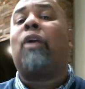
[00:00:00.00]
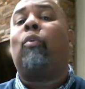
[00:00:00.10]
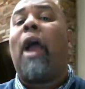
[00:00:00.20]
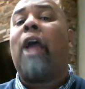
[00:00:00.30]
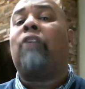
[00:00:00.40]

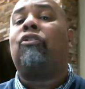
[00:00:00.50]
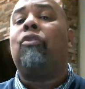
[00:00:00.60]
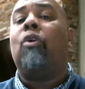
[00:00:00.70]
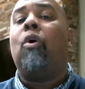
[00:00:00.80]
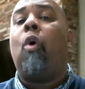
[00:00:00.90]

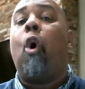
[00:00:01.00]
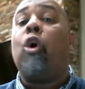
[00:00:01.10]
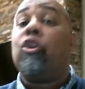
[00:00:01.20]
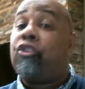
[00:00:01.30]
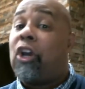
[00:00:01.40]
rational
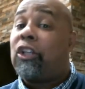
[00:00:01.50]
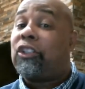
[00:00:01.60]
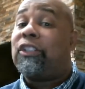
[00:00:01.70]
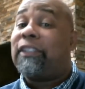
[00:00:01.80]
or just